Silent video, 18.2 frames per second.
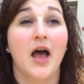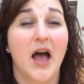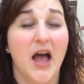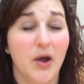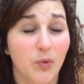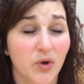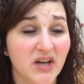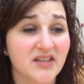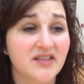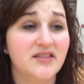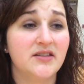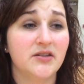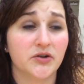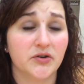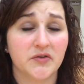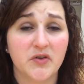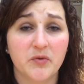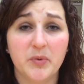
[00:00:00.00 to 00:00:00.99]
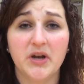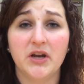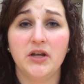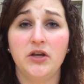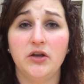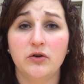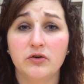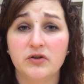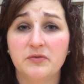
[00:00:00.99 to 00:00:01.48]
I was. Serves have been a
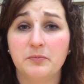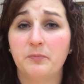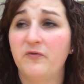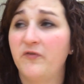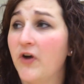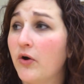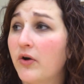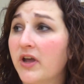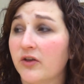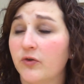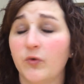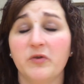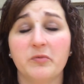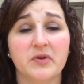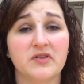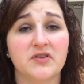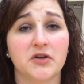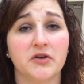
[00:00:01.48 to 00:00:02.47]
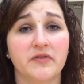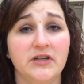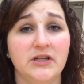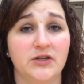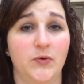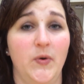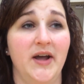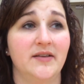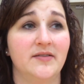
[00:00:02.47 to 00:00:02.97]
huge focus. We've been serving
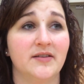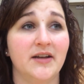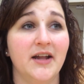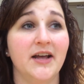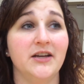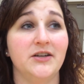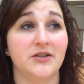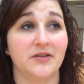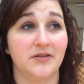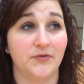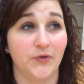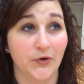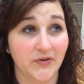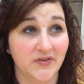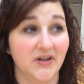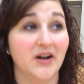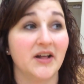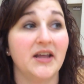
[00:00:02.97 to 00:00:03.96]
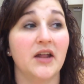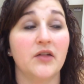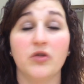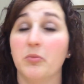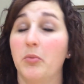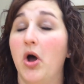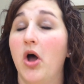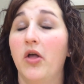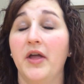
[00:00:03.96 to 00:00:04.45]
twice a day, just focusing on getting
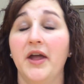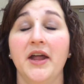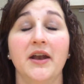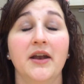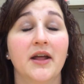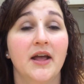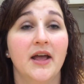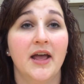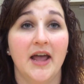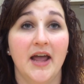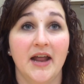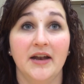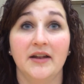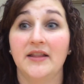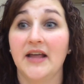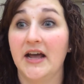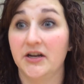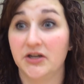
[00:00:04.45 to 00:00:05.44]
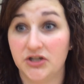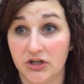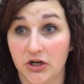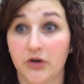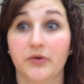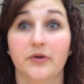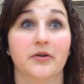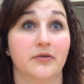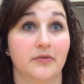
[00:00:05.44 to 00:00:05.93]
the ball in, and that
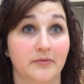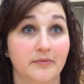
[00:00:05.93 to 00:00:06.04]
showed.